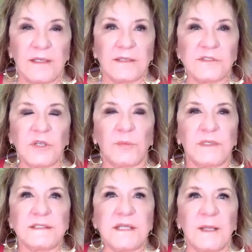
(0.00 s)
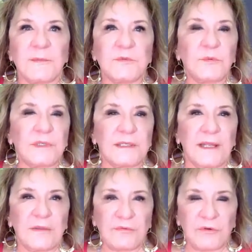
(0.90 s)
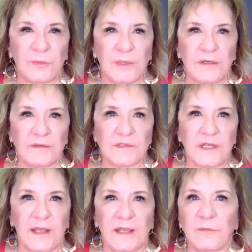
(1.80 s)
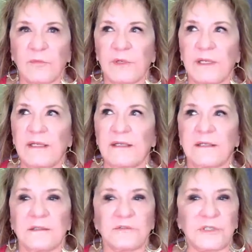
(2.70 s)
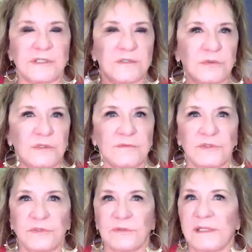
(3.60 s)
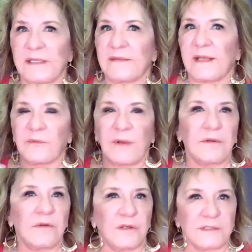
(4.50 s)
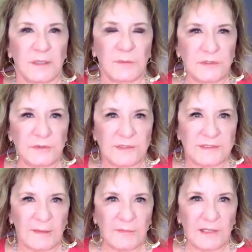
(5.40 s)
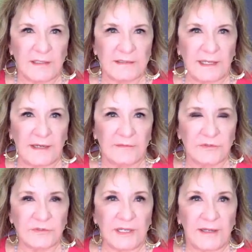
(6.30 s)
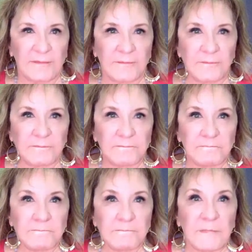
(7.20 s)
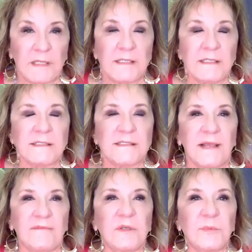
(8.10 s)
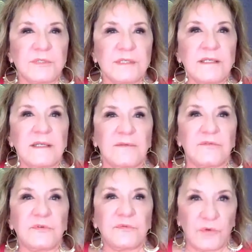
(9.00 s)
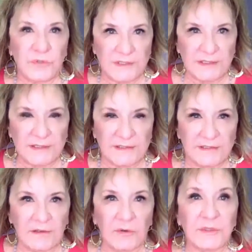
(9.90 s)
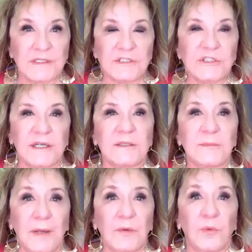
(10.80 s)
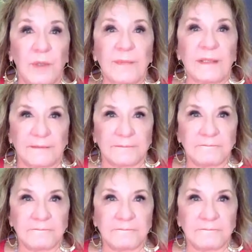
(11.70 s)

So many times when we're together for a period of time, we just sort of do, again, that Groundhog Day. We do the same thing day after day. 70% of divorces are initiated by women.